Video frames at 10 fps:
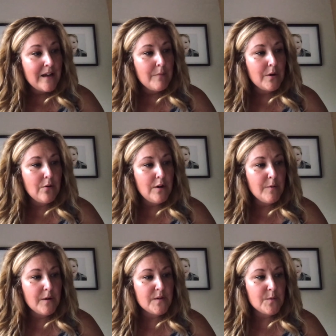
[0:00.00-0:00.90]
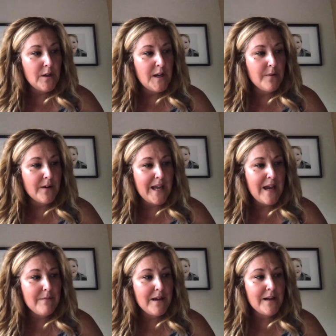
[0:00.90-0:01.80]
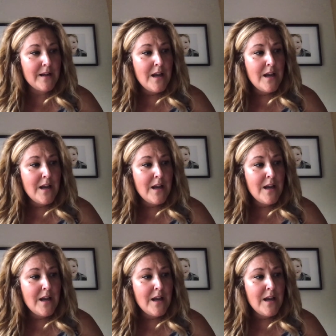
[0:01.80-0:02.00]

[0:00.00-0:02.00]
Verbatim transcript: But Gooney Bird was worried about Catman.